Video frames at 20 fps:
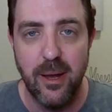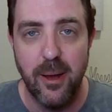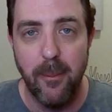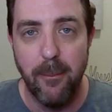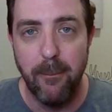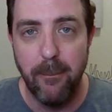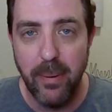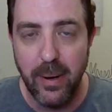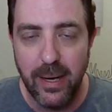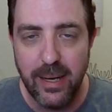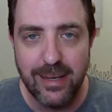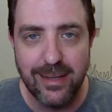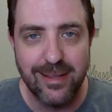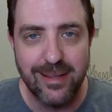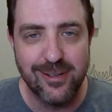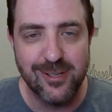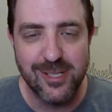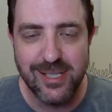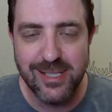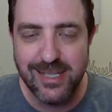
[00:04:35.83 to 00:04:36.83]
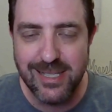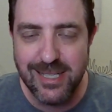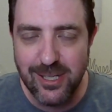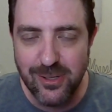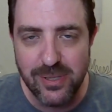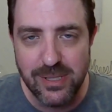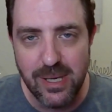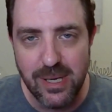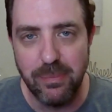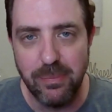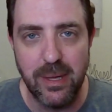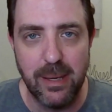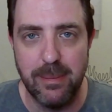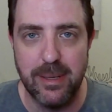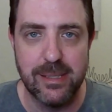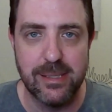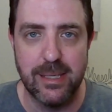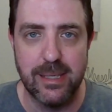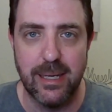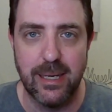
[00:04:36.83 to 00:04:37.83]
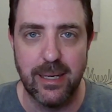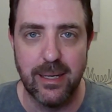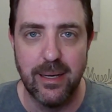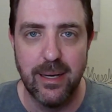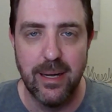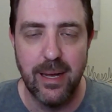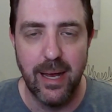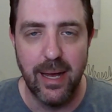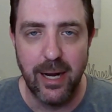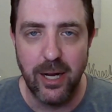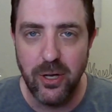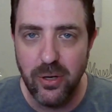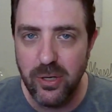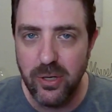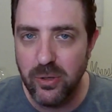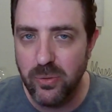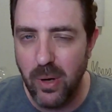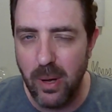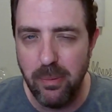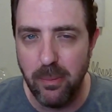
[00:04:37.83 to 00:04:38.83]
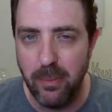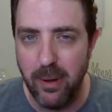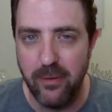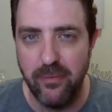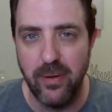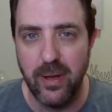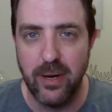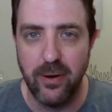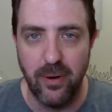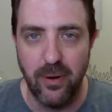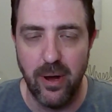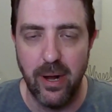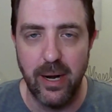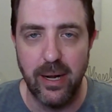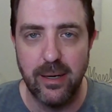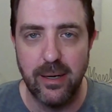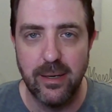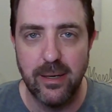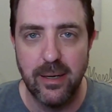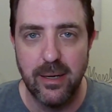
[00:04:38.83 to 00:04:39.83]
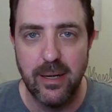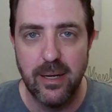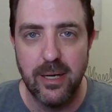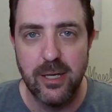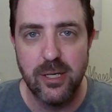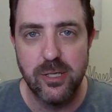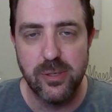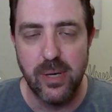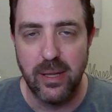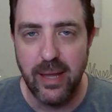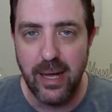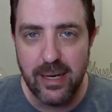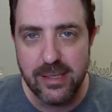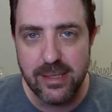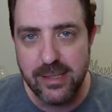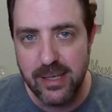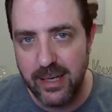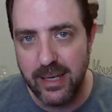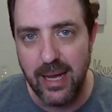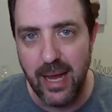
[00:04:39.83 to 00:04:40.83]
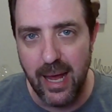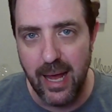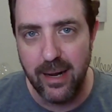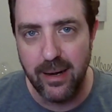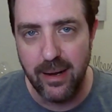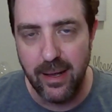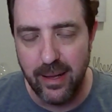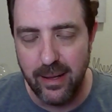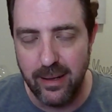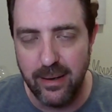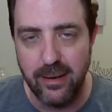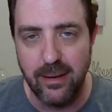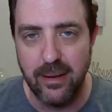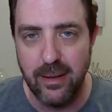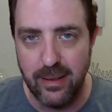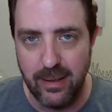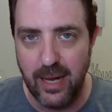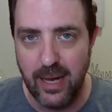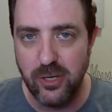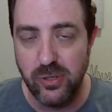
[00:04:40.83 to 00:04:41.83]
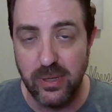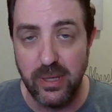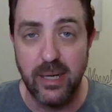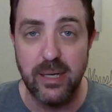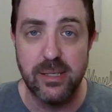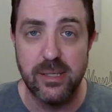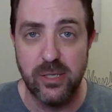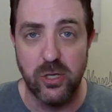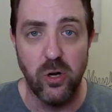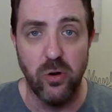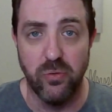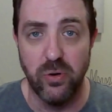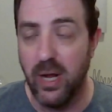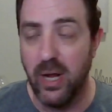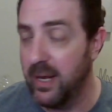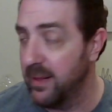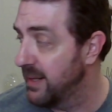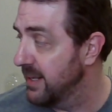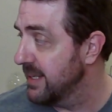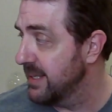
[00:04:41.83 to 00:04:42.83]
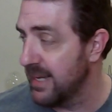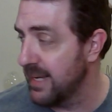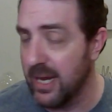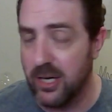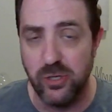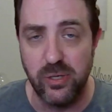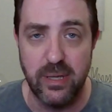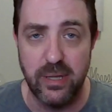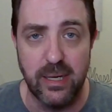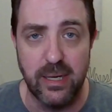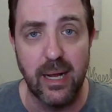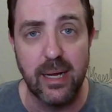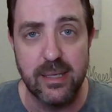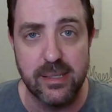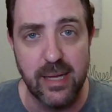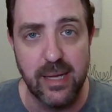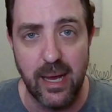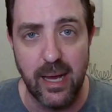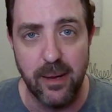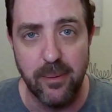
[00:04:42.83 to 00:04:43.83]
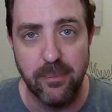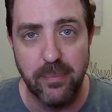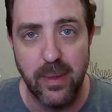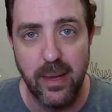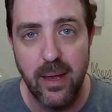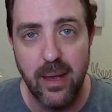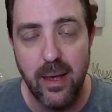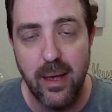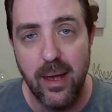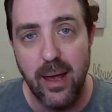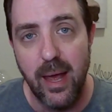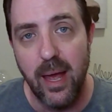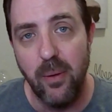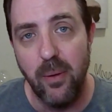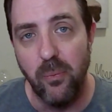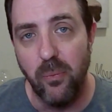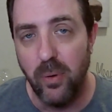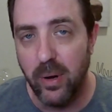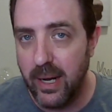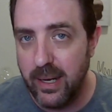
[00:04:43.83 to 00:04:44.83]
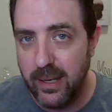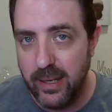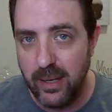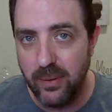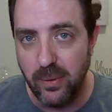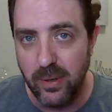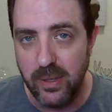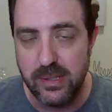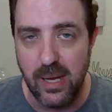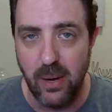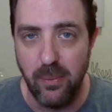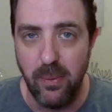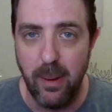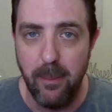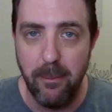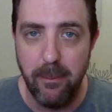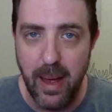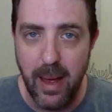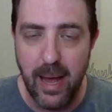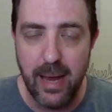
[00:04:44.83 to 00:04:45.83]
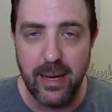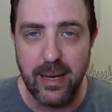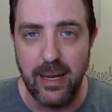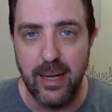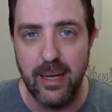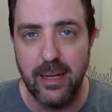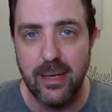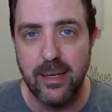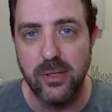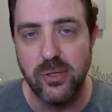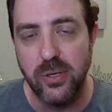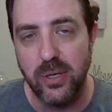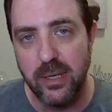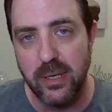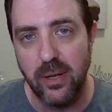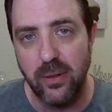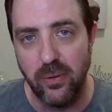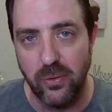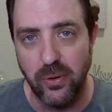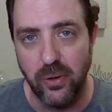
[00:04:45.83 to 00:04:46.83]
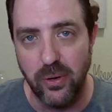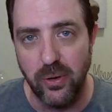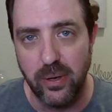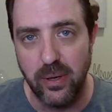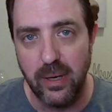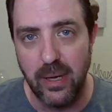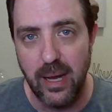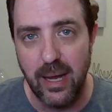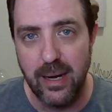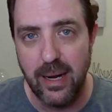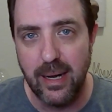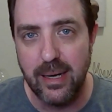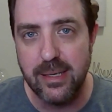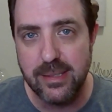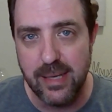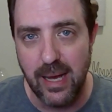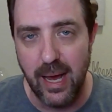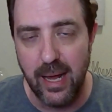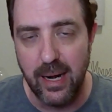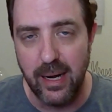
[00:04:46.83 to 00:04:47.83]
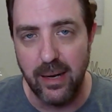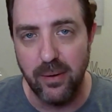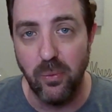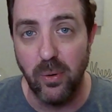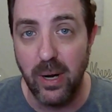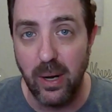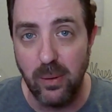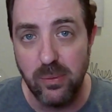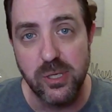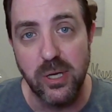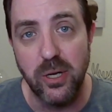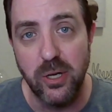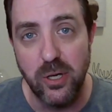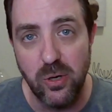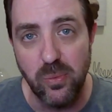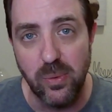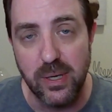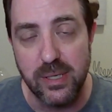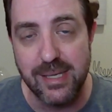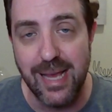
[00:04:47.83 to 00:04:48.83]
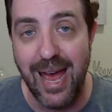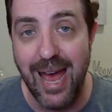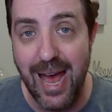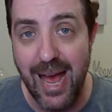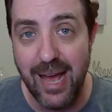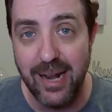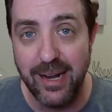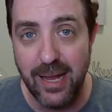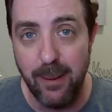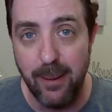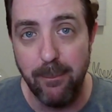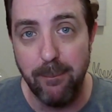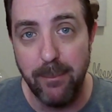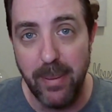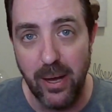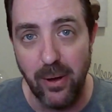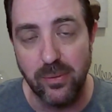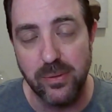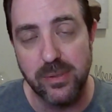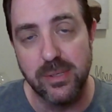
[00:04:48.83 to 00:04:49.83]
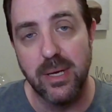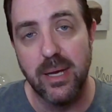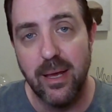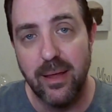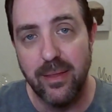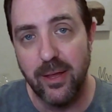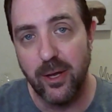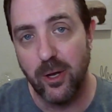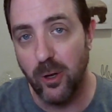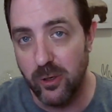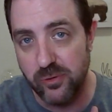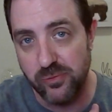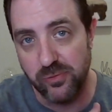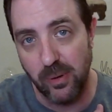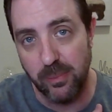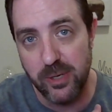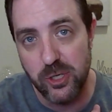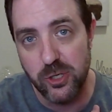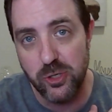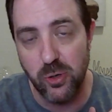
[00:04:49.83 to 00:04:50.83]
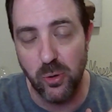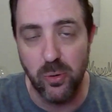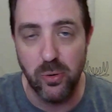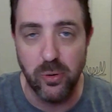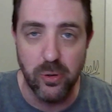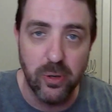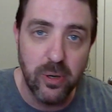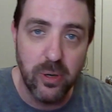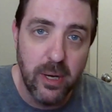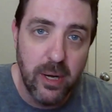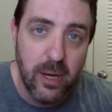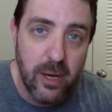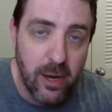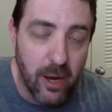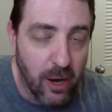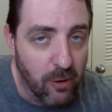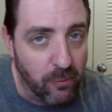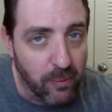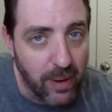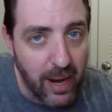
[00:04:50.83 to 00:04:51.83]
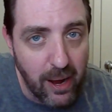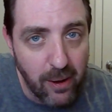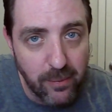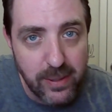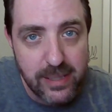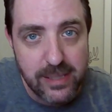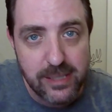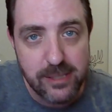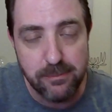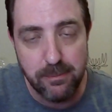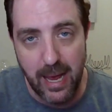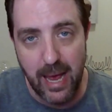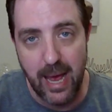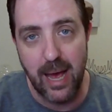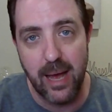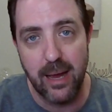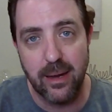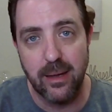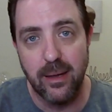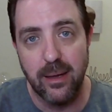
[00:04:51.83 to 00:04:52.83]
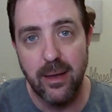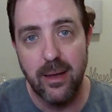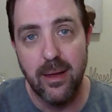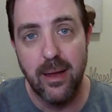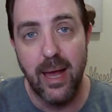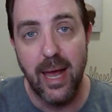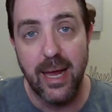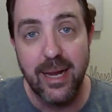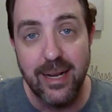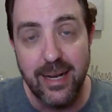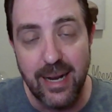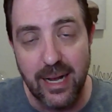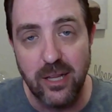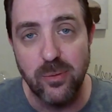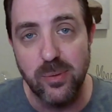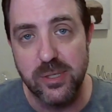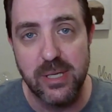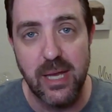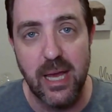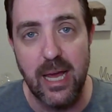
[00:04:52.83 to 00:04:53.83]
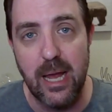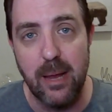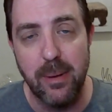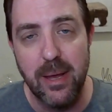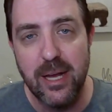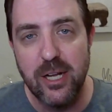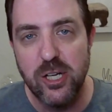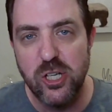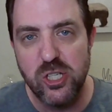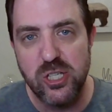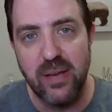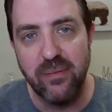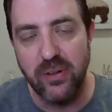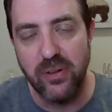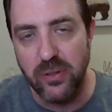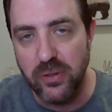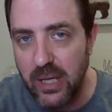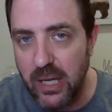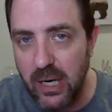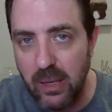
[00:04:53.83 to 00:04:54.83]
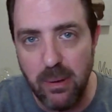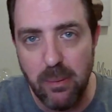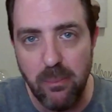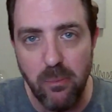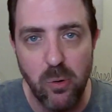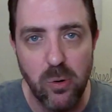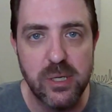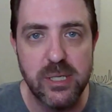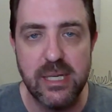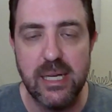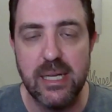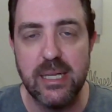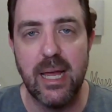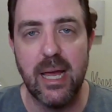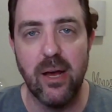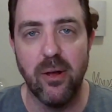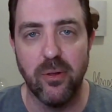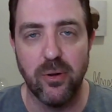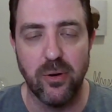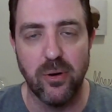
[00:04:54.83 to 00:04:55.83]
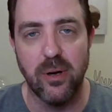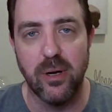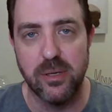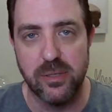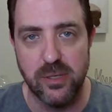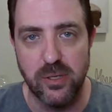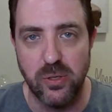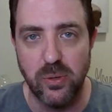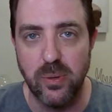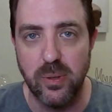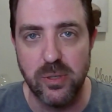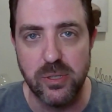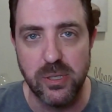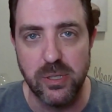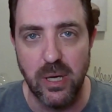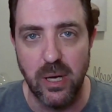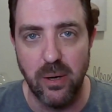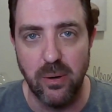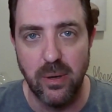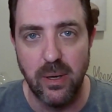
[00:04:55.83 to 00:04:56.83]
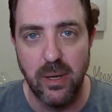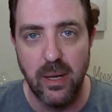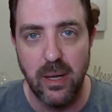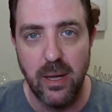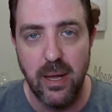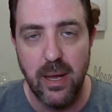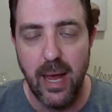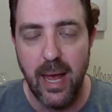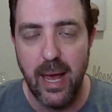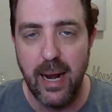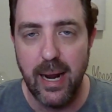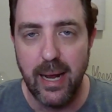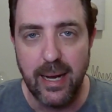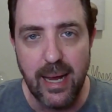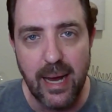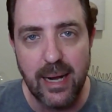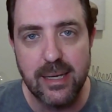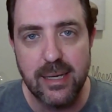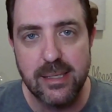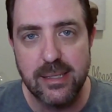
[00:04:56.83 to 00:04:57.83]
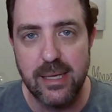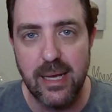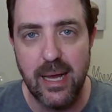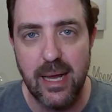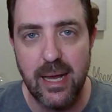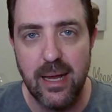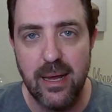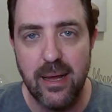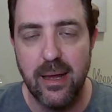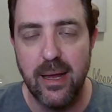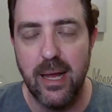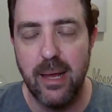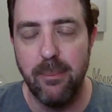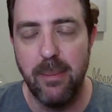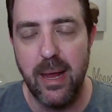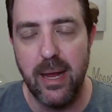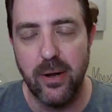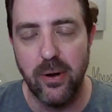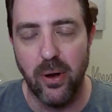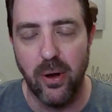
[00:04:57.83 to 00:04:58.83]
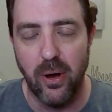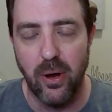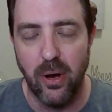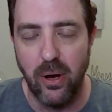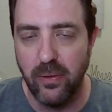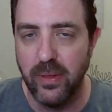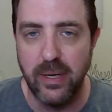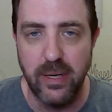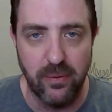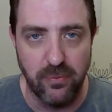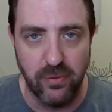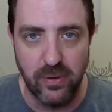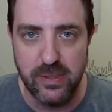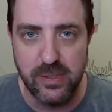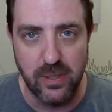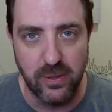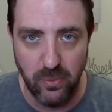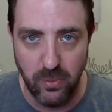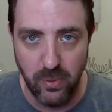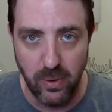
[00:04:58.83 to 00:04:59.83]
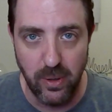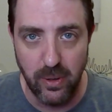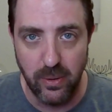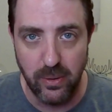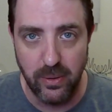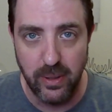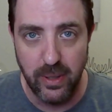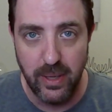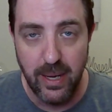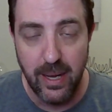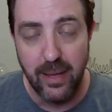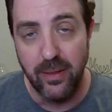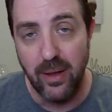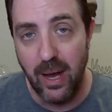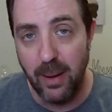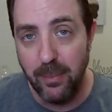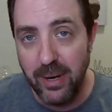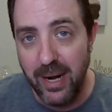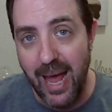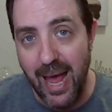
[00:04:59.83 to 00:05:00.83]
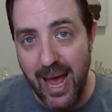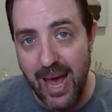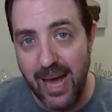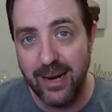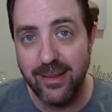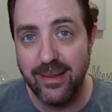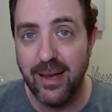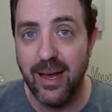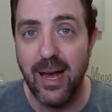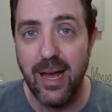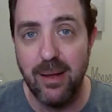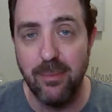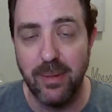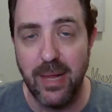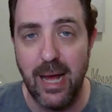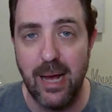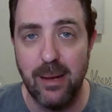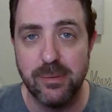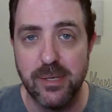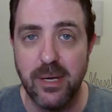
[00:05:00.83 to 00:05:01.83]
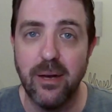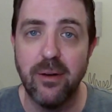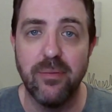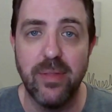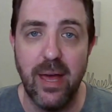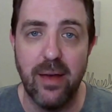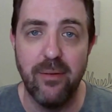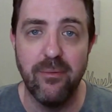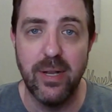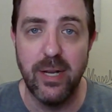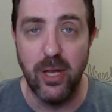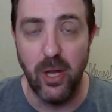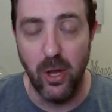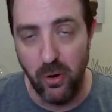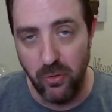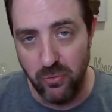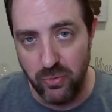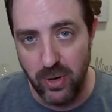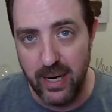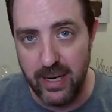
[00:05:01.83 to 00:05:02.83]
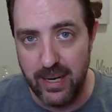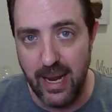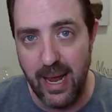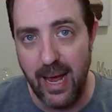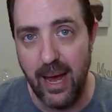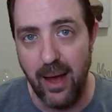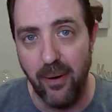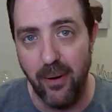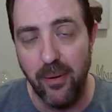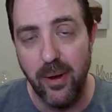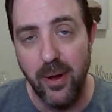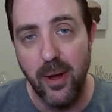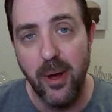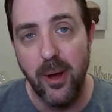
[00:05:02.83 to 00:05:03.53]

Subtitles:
But there's still something missing, and I couldn't quite put my finger on it. So I let it sit again, and it actually let it sit overnight. This is actually the next day. And what I did was I went back in and took another look, and I decided what I was going to do was add a belt that goes from his shoulder around his back and connect to his cape. Just give a little bit more detail across the torso. And I gotta say, it made all the difference in the world. Now I'm gonna add a time lapse of that video right now.